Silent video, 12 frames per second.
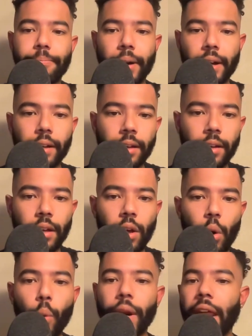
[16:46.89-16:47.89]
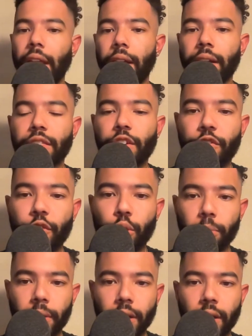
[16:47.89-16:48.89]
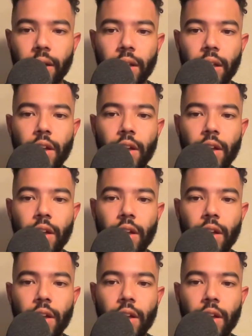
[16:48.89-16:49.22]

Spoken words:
But when I look at the formula